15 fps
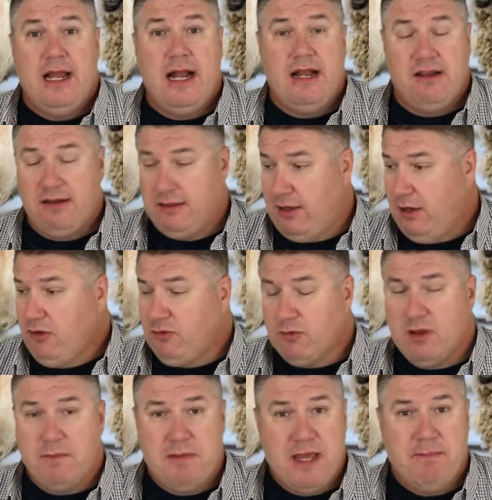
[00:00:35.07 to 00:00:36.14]
And those
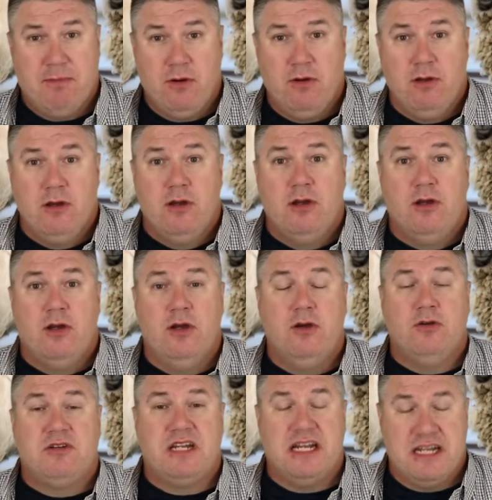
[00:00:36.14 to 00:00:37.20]
were the people
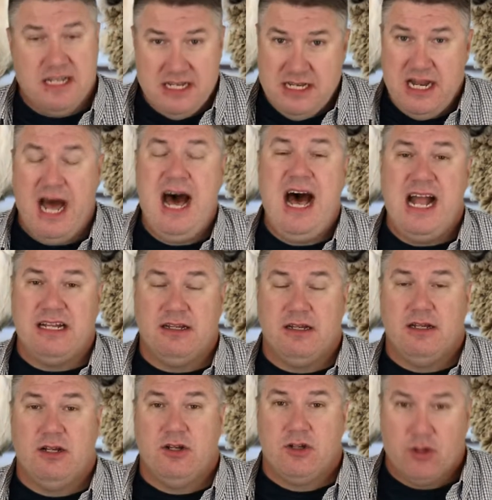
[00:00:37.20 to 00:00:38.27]
who did not
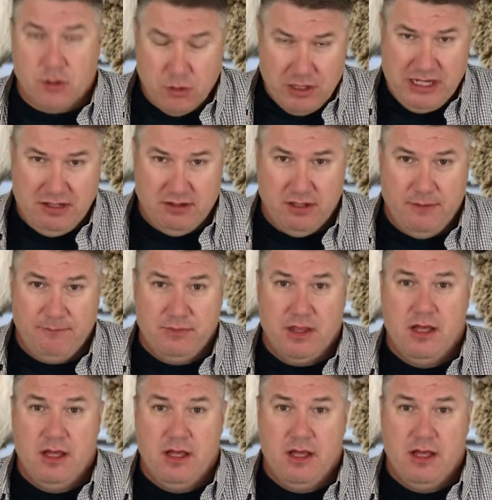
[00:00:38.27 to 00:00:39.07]
treat